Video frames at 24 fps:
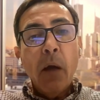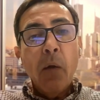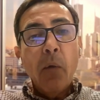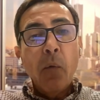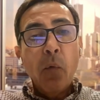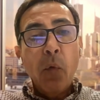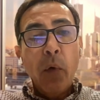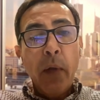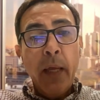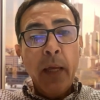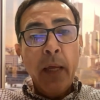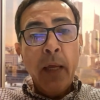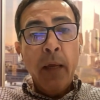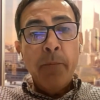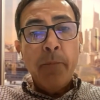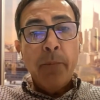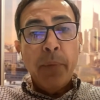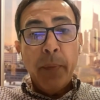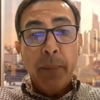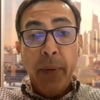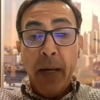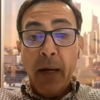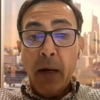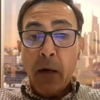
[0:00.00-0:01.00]
we
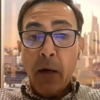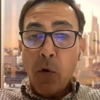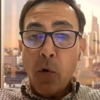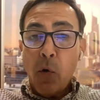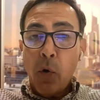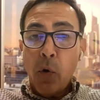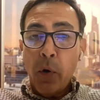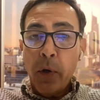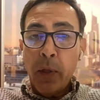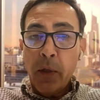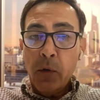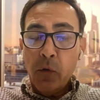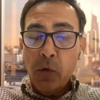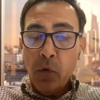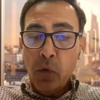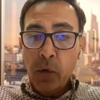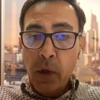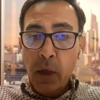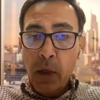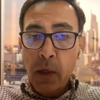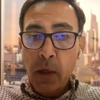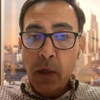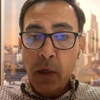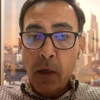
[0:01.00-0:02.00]
prepare according to
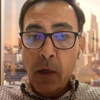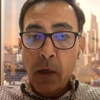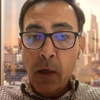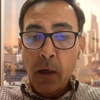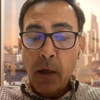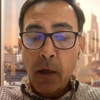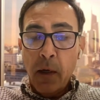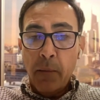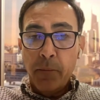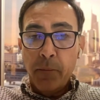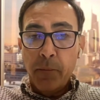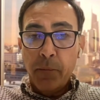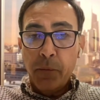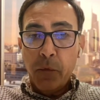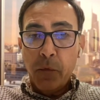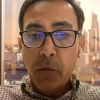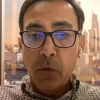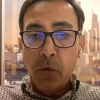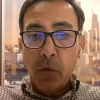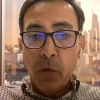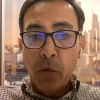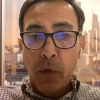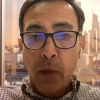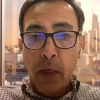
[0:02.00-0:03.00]

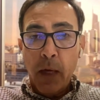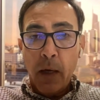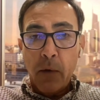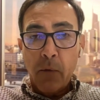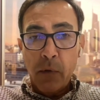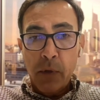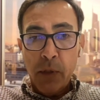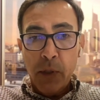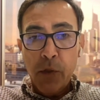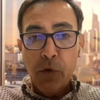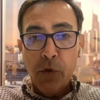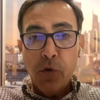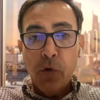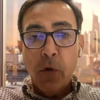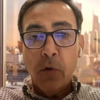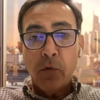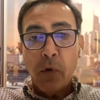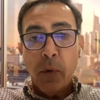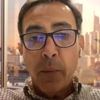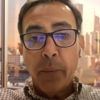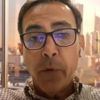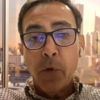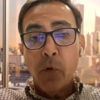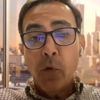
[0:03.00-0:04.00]
the acquisition
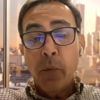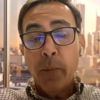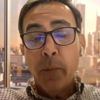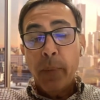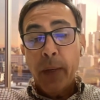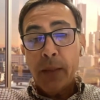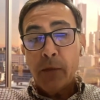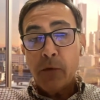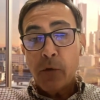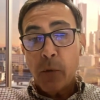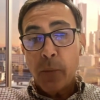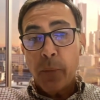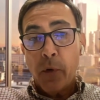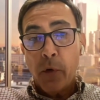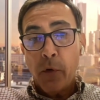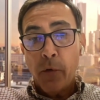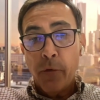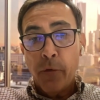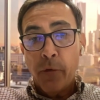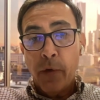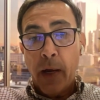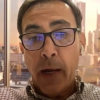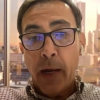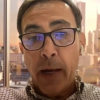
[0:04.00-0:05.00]
entrepreneur investor
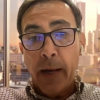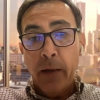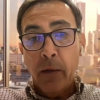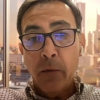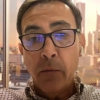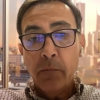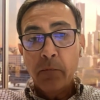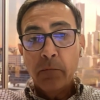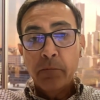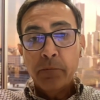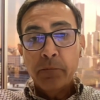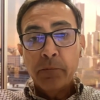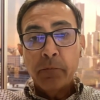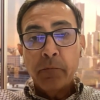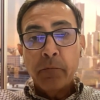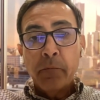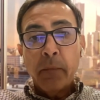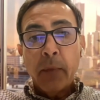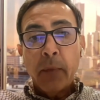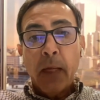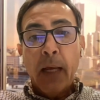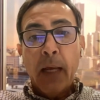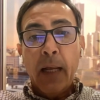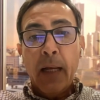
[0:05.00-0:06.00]
profile
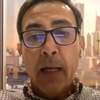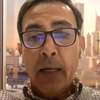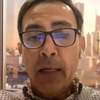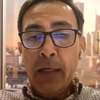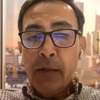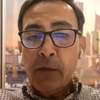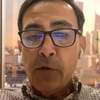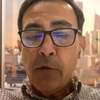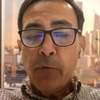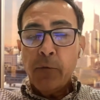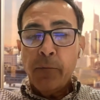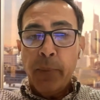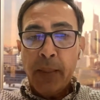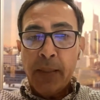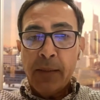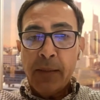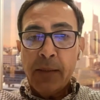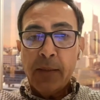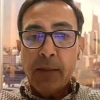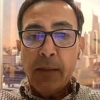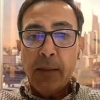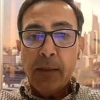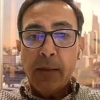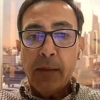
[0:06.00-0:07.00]
a list of
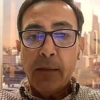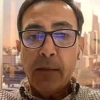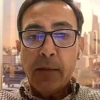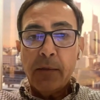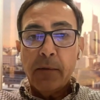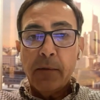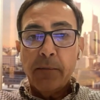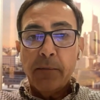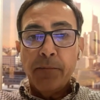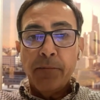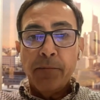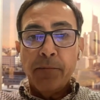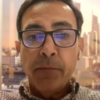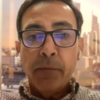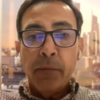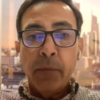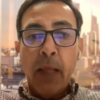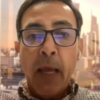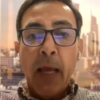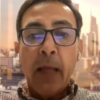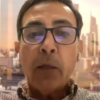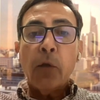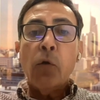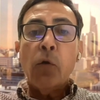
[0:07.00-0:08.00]
businesses
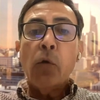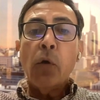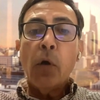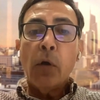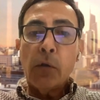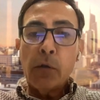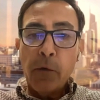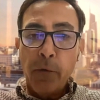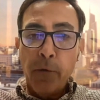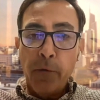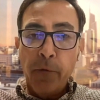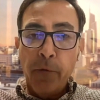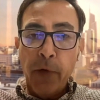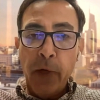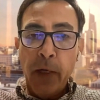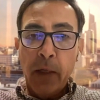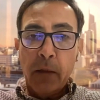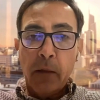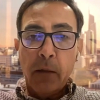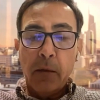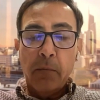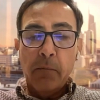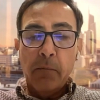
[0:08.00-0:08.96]
that could also fit